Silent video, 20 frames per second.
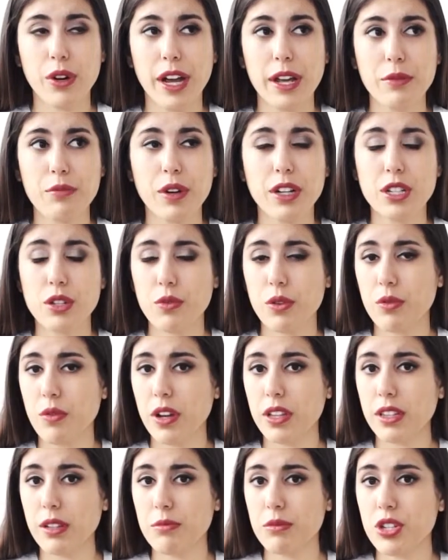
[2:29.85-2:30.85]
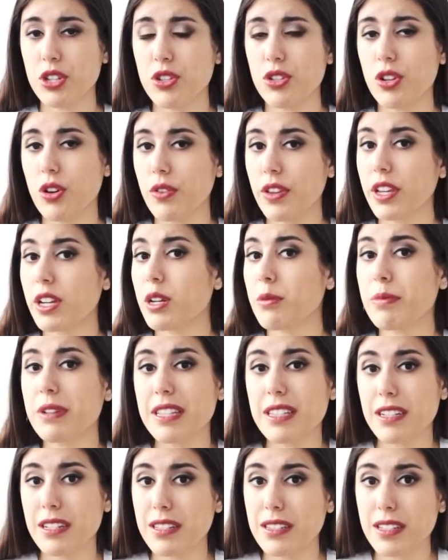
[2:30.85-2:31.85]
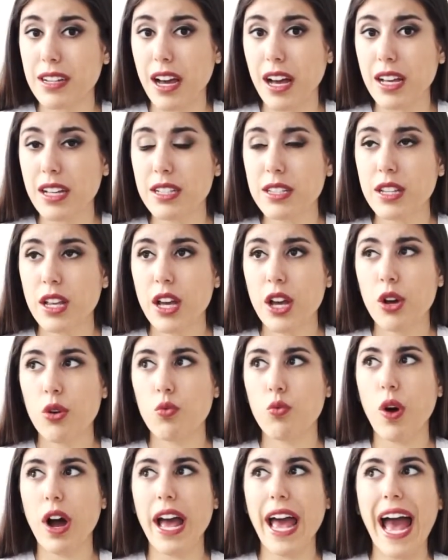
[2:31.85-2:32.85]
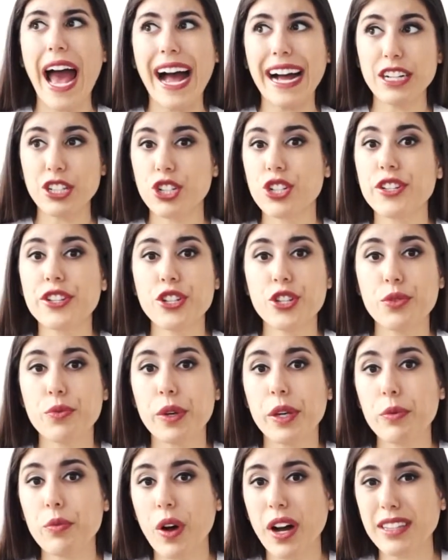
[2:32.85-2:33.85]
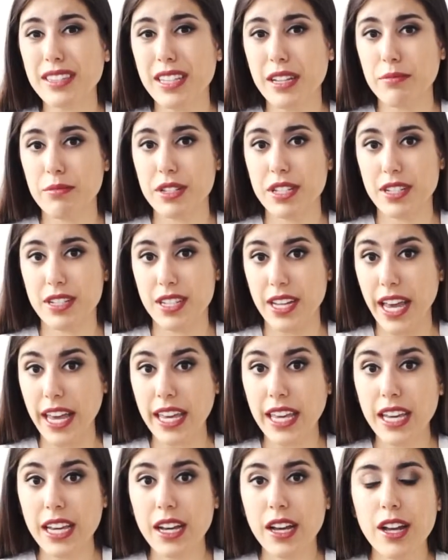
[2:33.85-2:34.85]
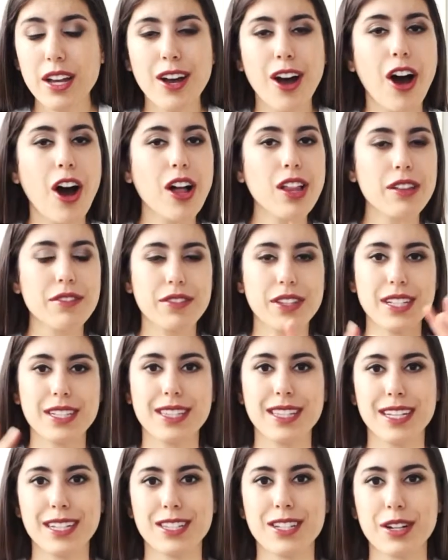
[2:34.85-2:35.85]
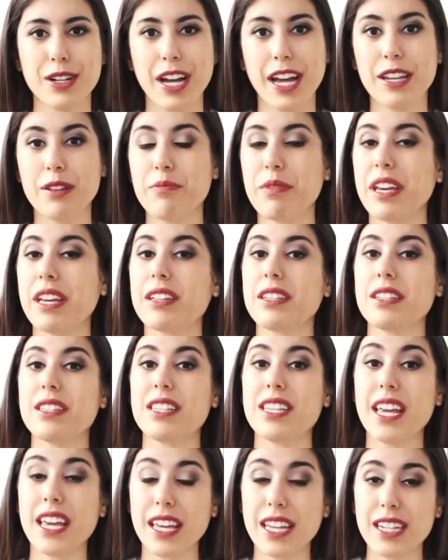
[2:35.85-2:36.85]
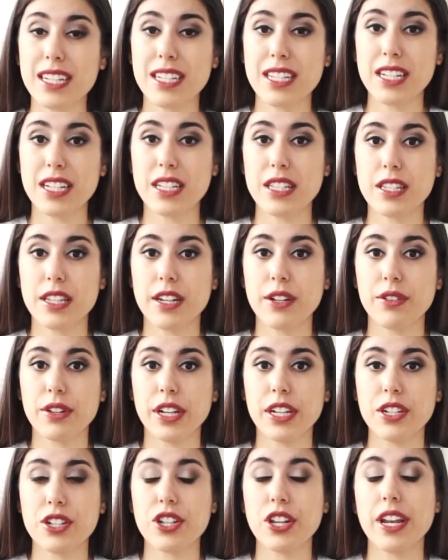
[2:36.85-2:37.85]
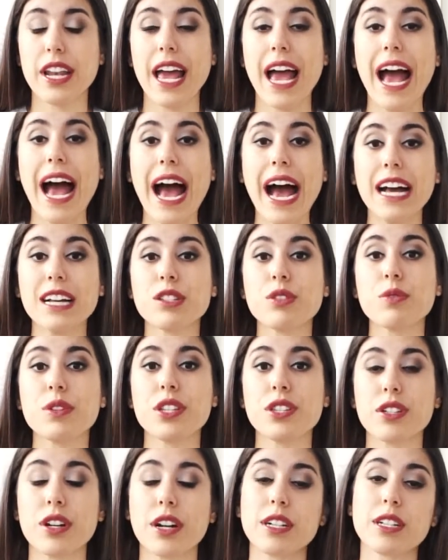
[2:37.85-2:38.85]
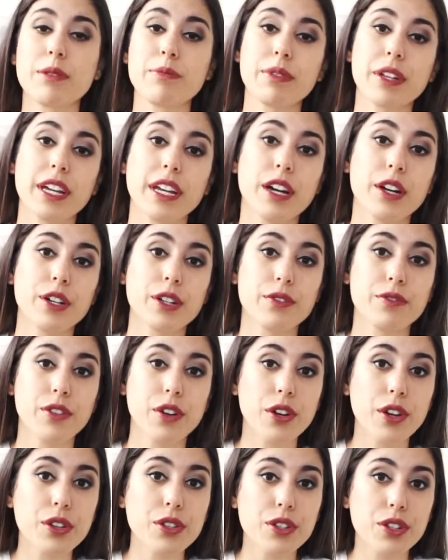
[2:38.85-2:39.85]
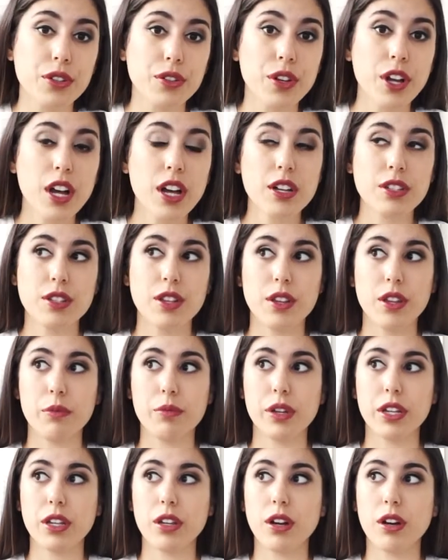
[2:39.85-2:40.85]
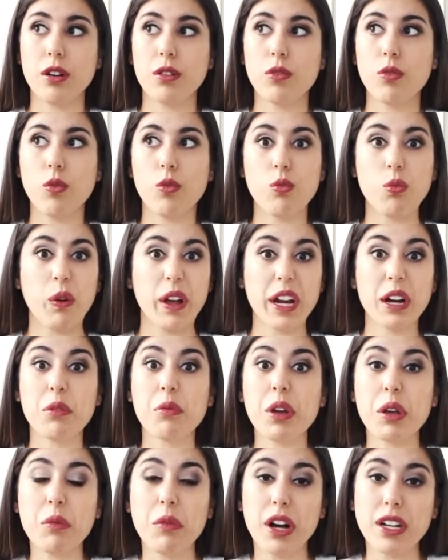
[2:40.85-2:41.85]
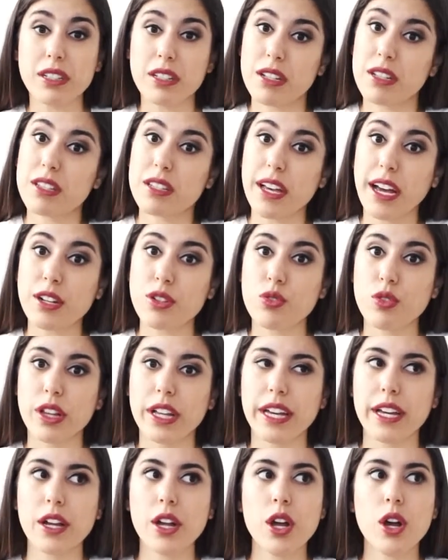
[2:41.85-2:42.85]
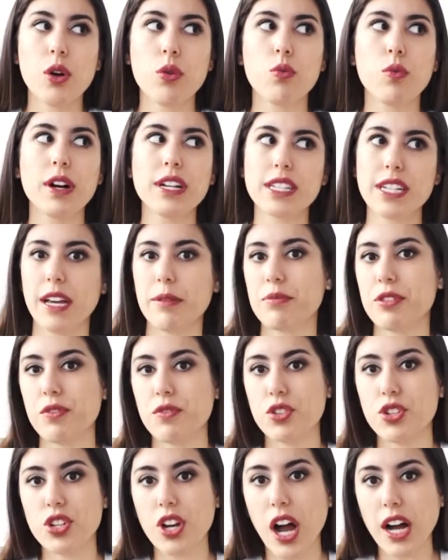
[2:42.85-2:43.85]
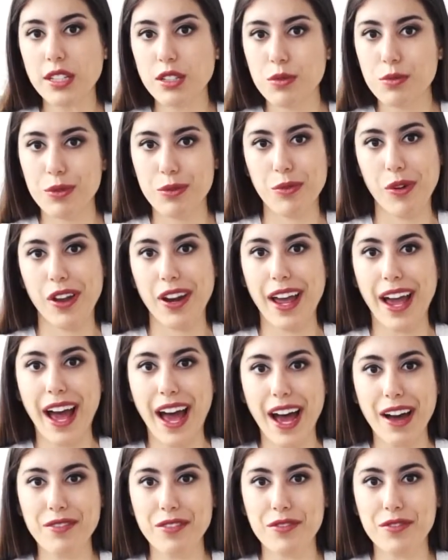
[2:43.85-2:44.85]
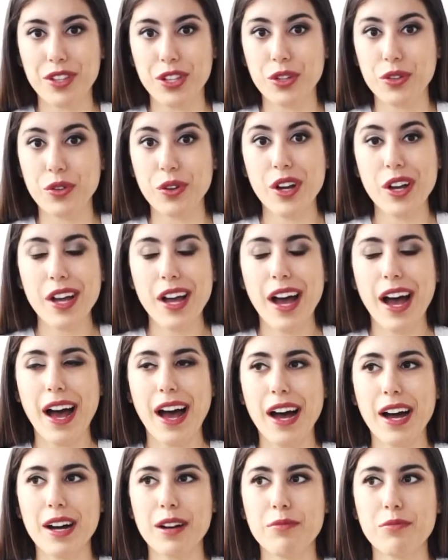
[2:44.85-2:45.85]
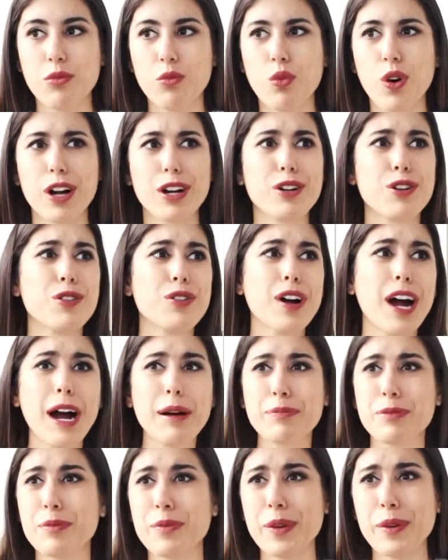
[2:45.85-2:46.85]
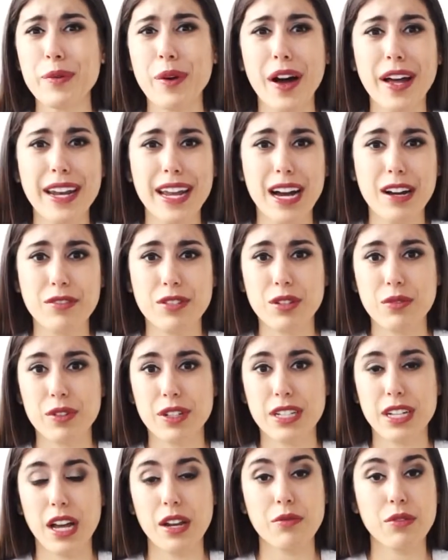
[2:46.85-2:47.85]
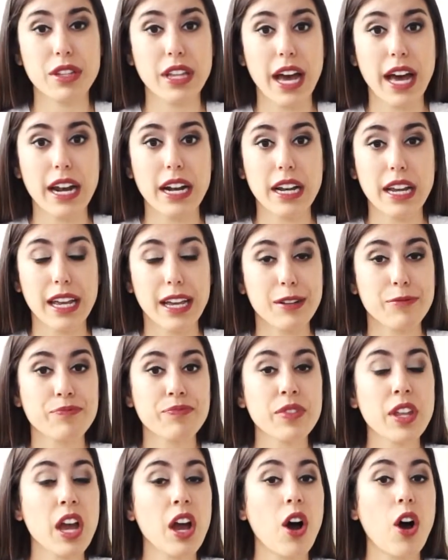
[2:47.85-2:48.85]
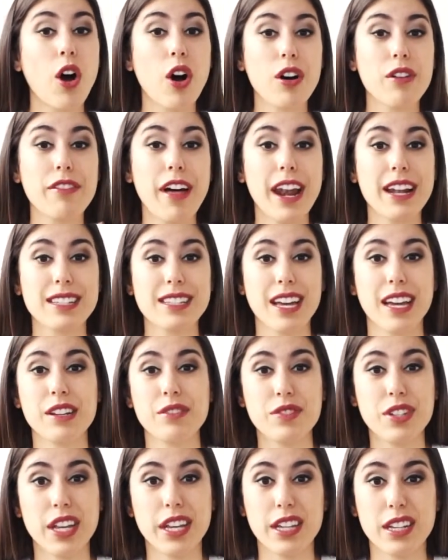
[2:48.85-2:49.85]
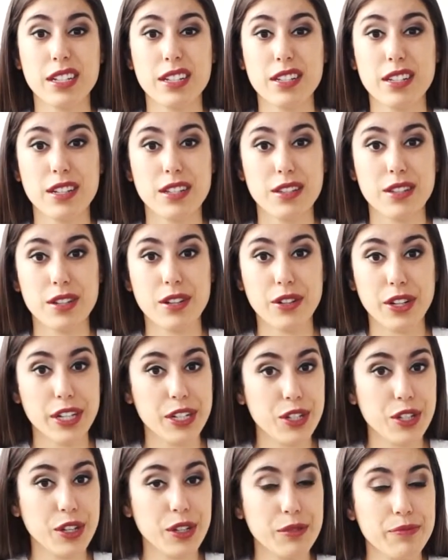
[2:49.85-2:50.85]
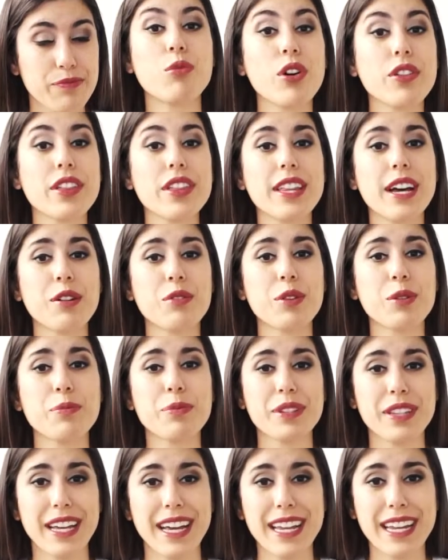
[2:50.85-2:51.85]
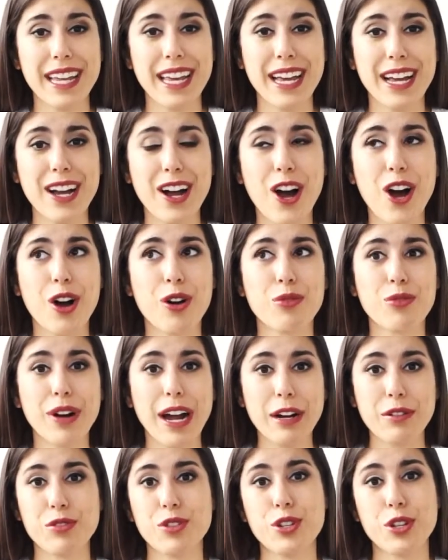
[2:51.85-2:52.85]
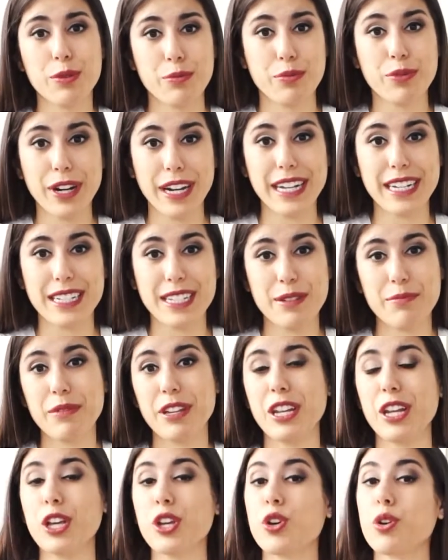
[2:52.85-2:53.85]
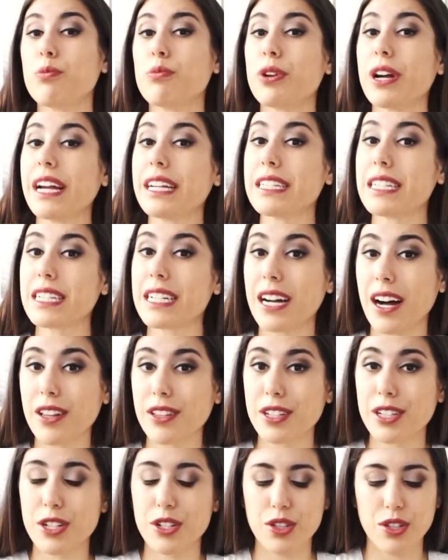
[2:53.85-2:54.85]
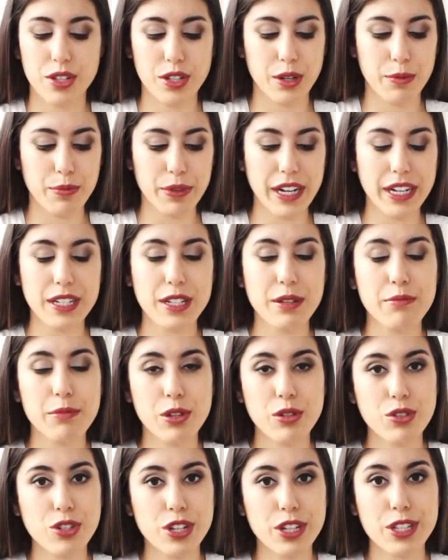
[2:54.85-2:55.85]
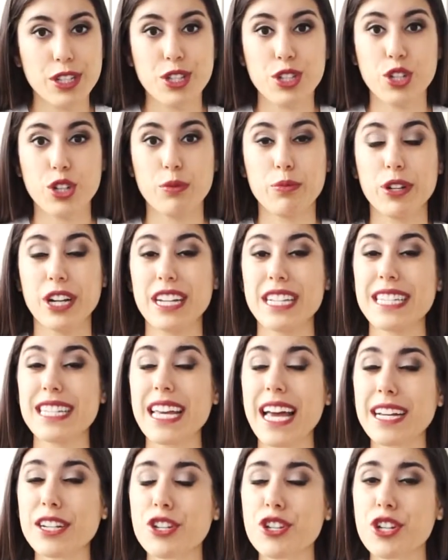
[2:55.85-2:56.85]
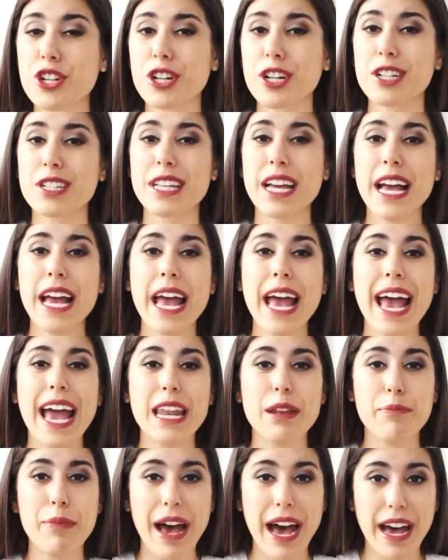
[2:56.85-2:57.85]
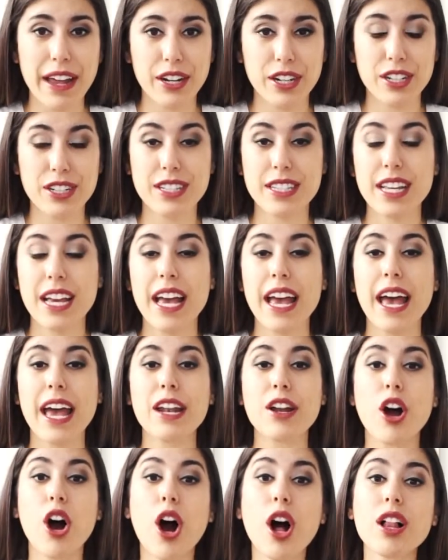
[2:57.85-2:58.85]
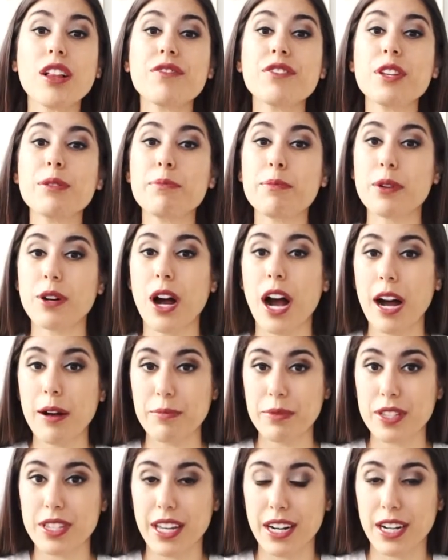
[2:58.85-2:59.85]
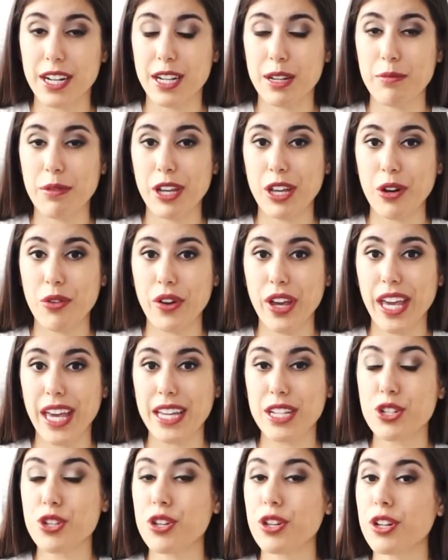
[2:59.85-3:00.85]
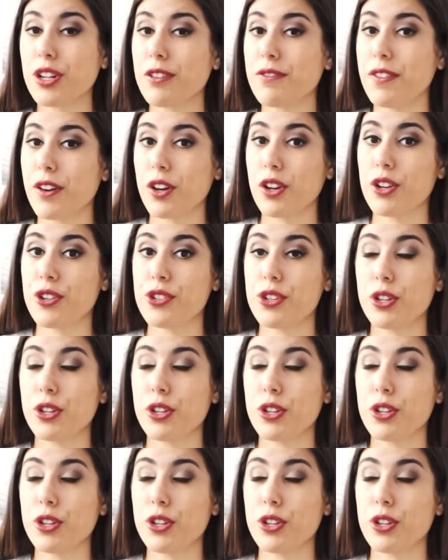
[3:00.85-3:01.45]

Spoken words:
right? What do we want them to know that your business does? What action do we want them to take? All of these things are kind of being taken into consideration as we start to plan out your photo shoot so that we know where we want to schedule it, what types of shots we want to have of you, what crops we want after we're done with editing. All of that is kind of taken into consideration. More than that, we're planning around your brand, meaning your brand colors, your brand emotions, your brand textures and patterns, and all of the props that are going to be going into your photo